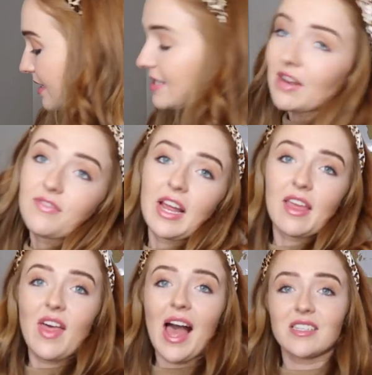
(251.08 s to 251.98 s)
and stuff
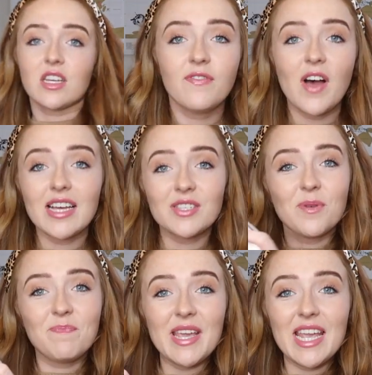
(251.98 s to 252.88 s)
like that. First
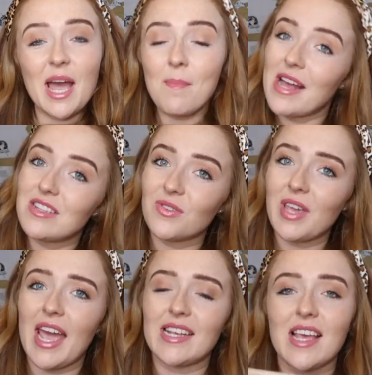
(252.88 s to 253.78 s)
would be a pencil
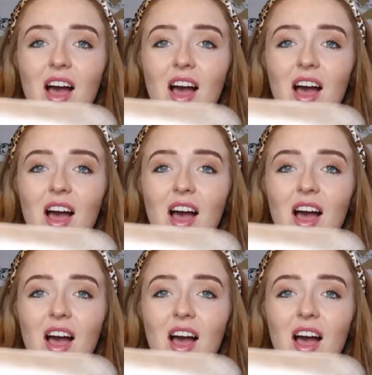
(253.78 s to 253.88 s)
case.